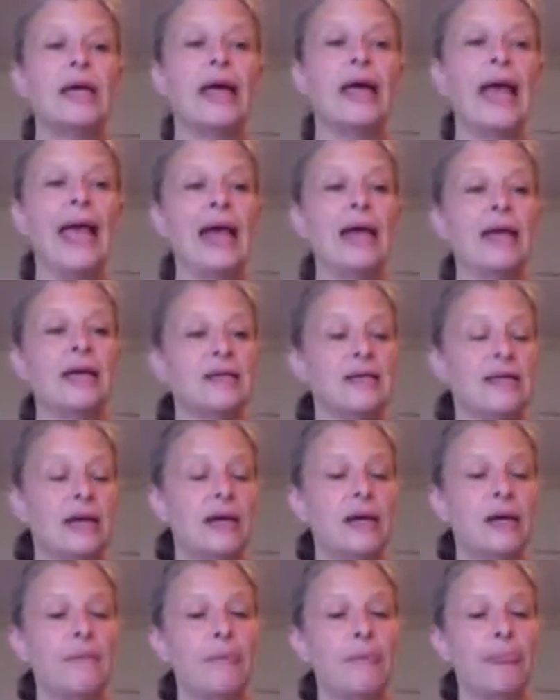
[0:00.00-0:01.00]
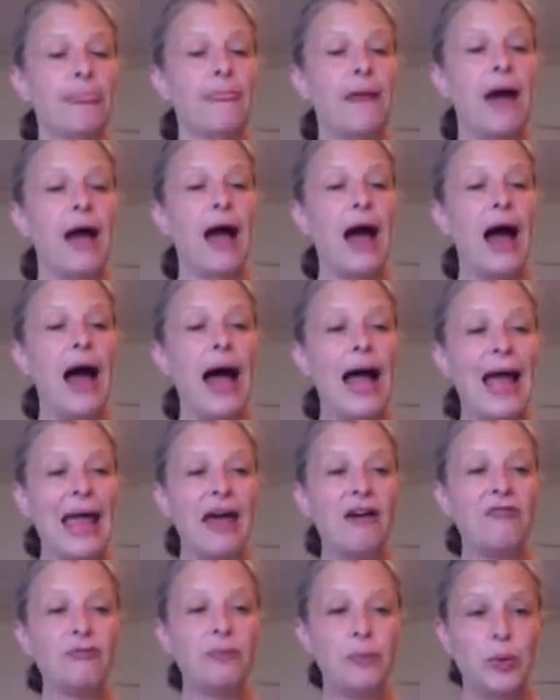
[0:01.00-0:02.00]
And I
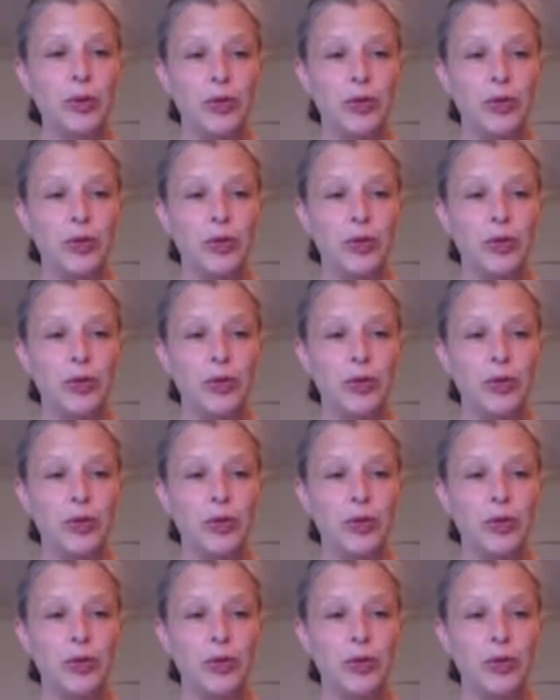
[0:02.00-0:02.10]
have